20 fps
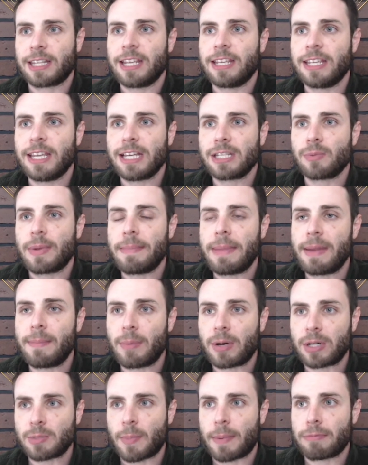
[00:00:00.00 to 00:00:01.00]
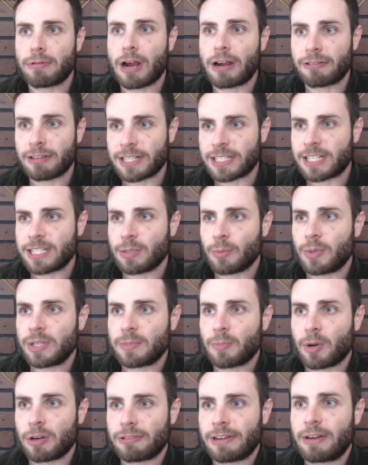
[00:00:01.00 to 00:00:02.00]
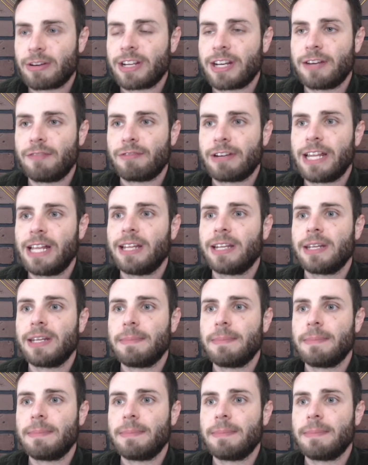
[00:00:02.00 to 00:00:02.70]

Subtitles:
yes, we made much more progress because it was more grounded in reality,